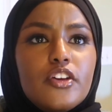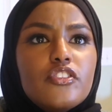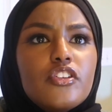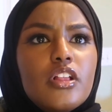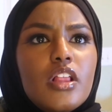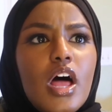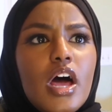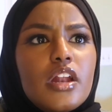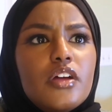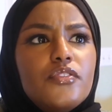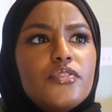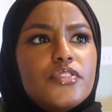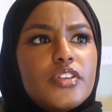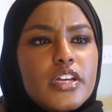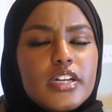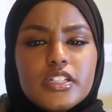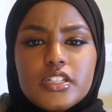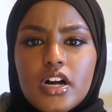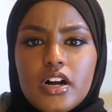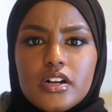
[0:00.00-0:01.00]
there's a lot of
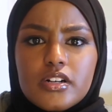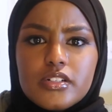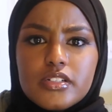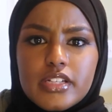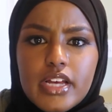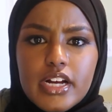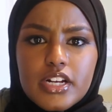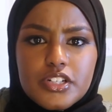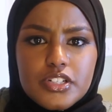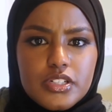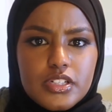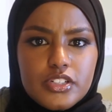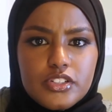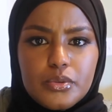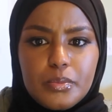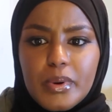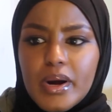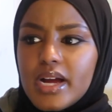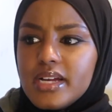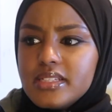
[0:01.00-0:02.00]
TikTokers, actually,
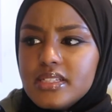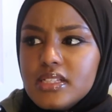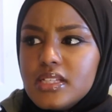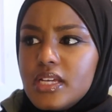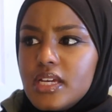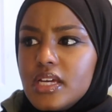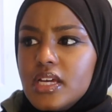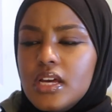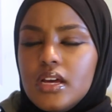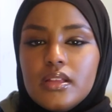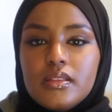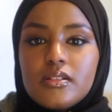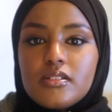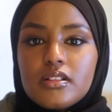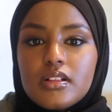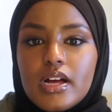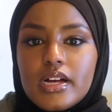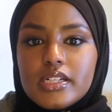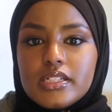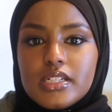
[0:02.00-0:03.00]
surprisingly. There's
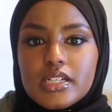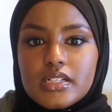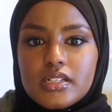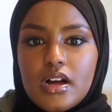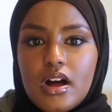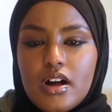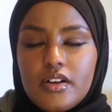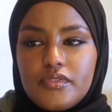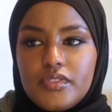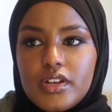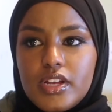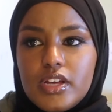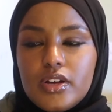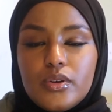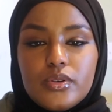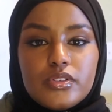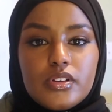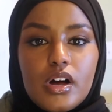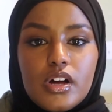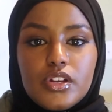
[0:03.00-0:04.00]
a lot of TikTok
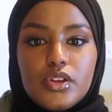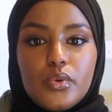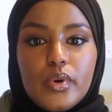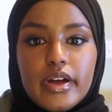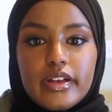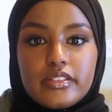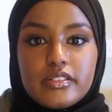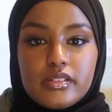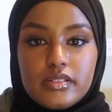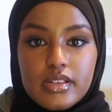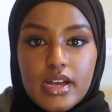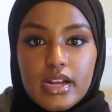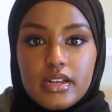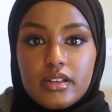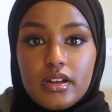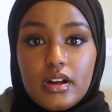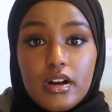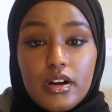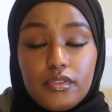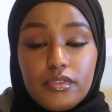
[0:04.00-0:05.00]
videos on UX design
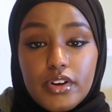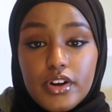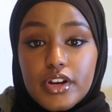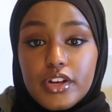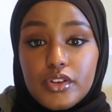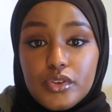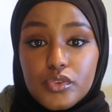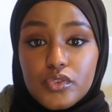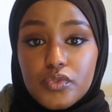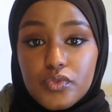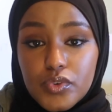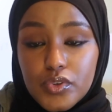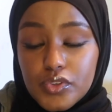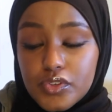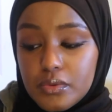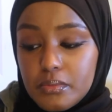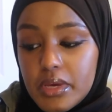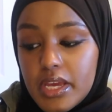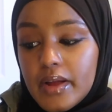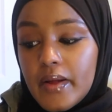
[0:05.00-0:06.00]
that are very useful
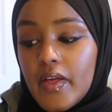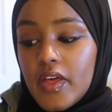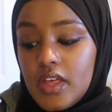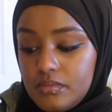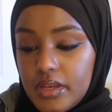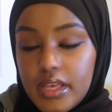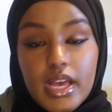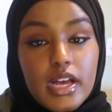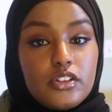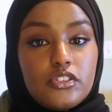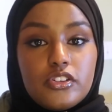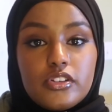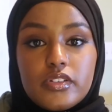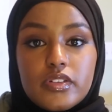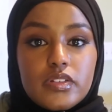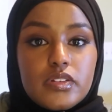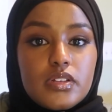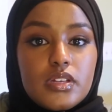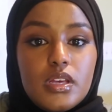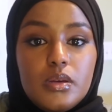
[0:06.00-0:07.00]
to me. But yeah,
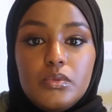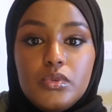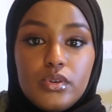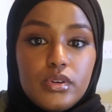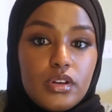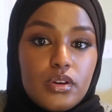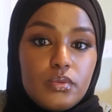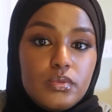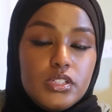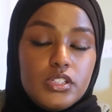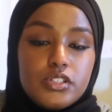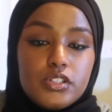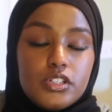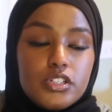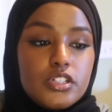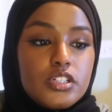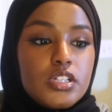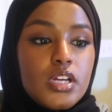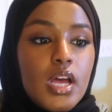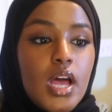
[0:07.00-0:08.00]
just keep doing your
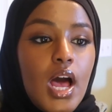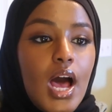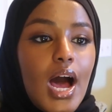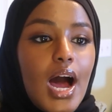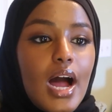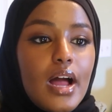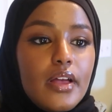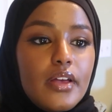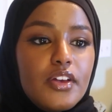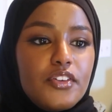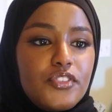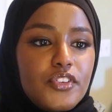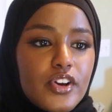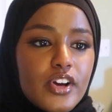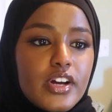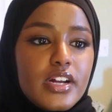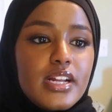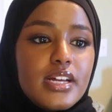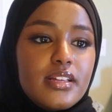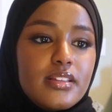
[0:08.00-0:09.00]
research. If
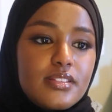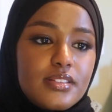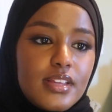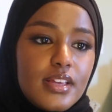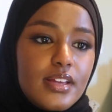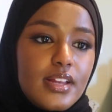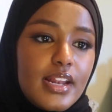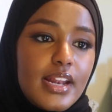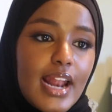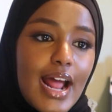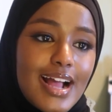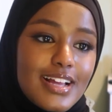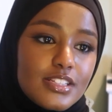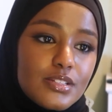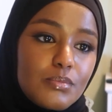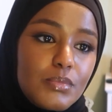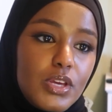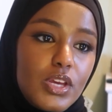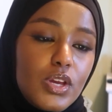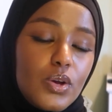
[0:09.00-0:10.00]
you're gonna sit and
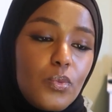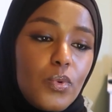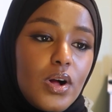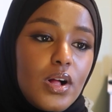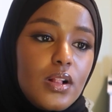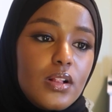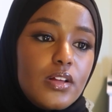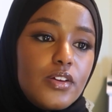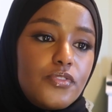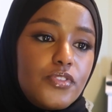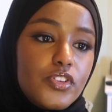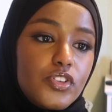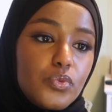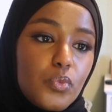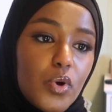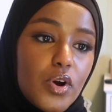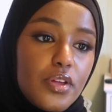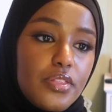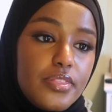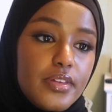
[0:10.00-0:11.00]
ask me, well, if it's
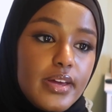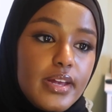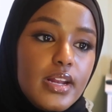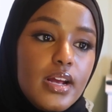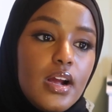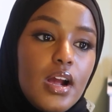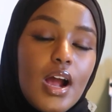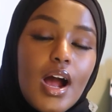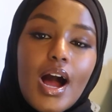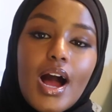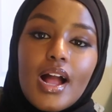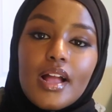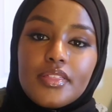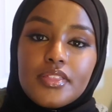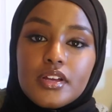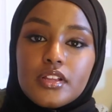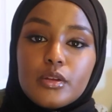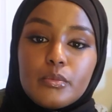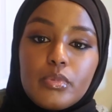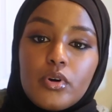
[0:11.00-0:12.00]
worth it, I
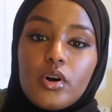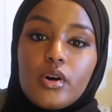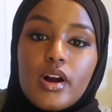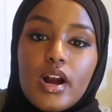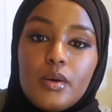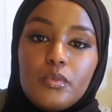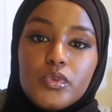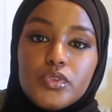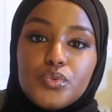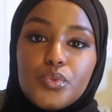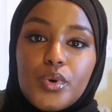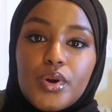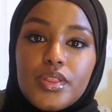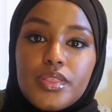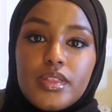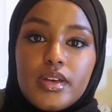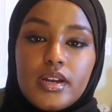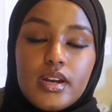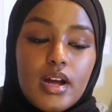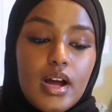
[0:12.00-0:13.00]
think the program was
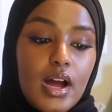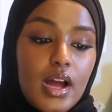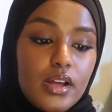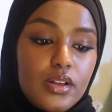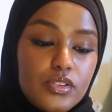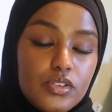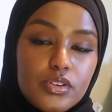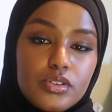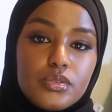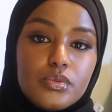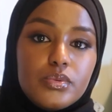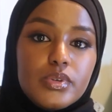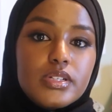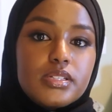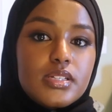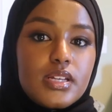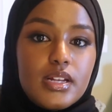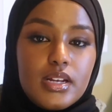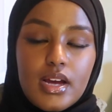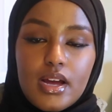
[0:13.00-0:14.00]
worth it. I took the
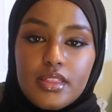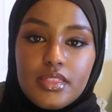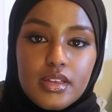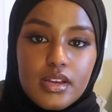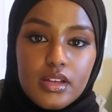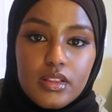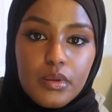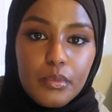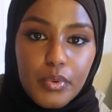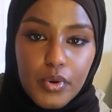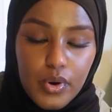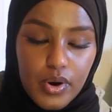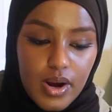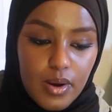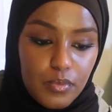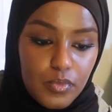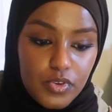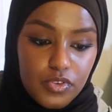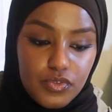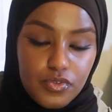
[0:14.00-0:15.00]
risk and I think the
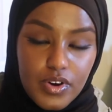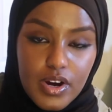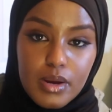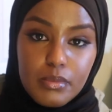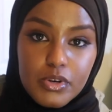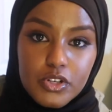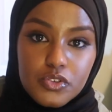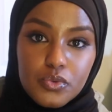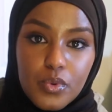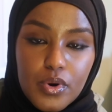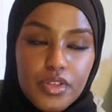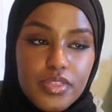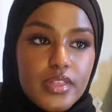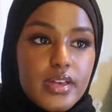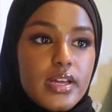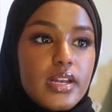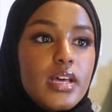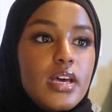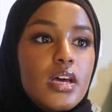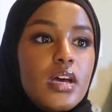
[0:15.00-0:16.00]
program was very much worth
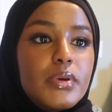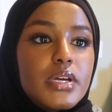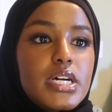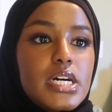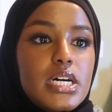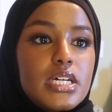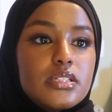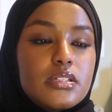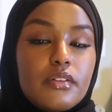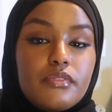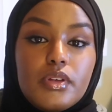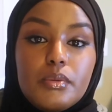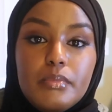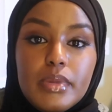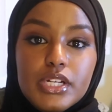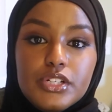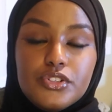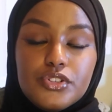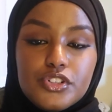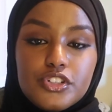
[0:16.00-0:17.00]
it because of the
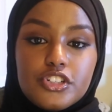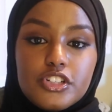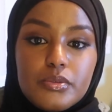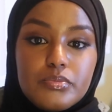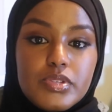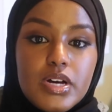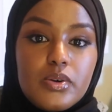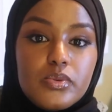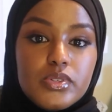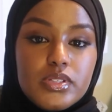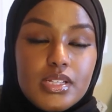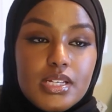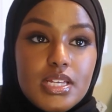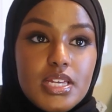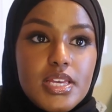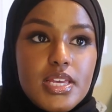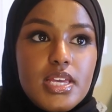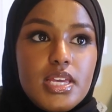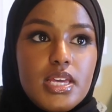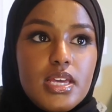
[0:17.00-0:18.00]
mentorship. That was the
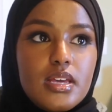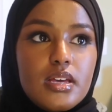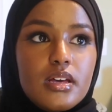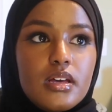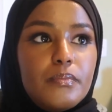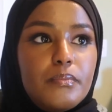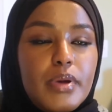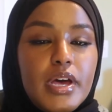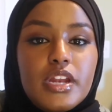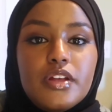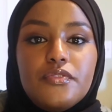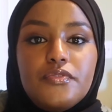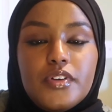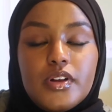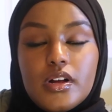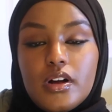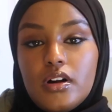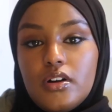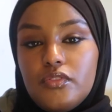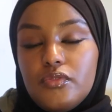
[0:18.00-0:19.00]
key
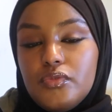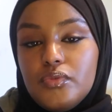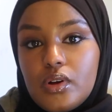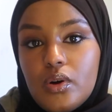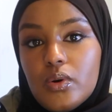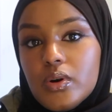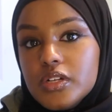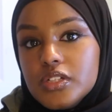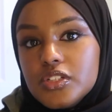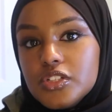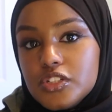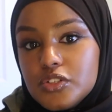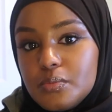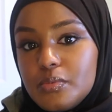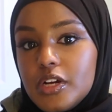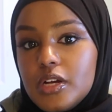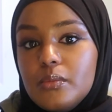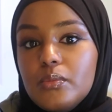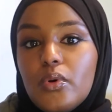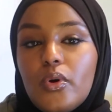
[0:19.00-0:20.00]
benefit of going to
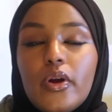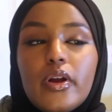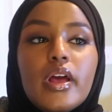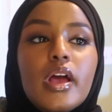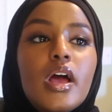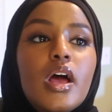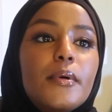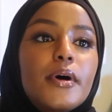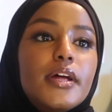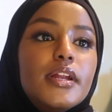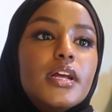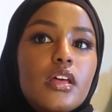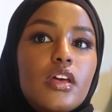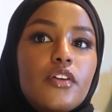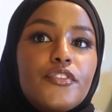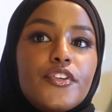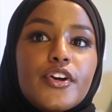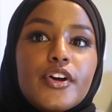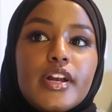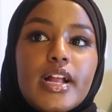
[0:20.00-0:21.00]
Springboard. But
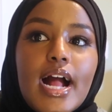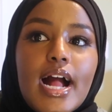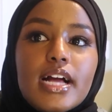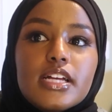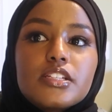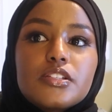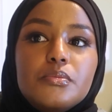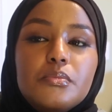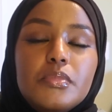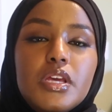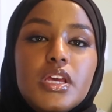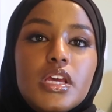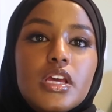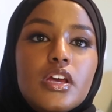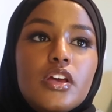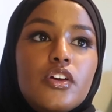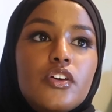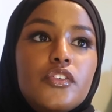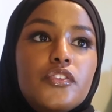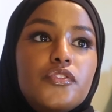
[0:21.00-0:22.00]
if you're gonna ask me
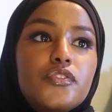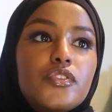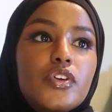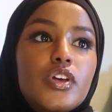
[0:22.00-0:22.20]
if